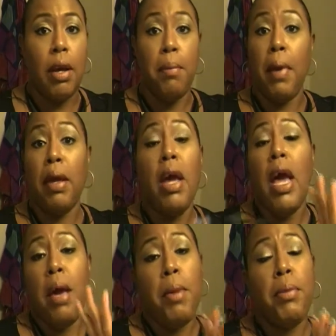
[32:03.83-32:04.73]
It
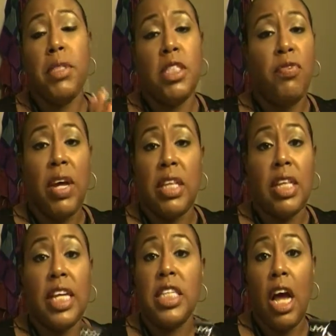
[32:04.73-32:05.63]
may be just the fact
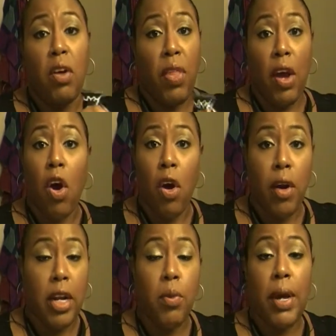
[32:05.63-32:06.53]
that that's how they
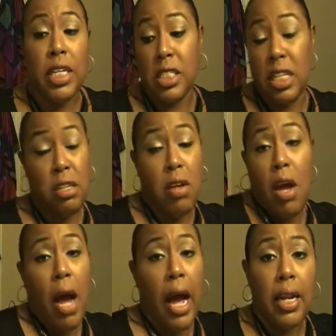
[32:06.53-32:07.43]
are anyway, because
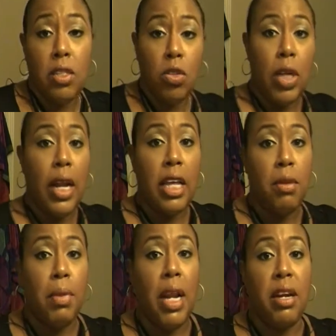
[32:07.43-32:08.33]
I told you I like
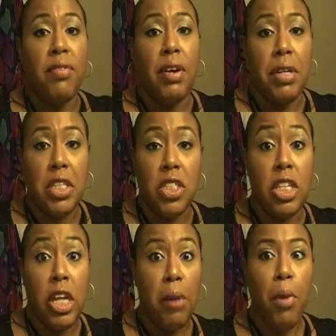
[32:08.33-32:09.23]
the Milani foundation.
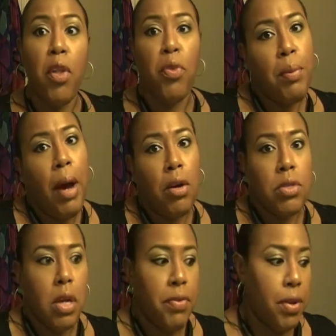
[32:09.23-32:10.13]
I bought 3
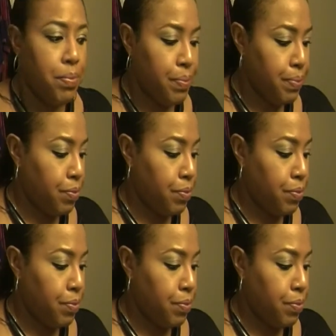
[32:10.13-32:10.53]
bottles of it.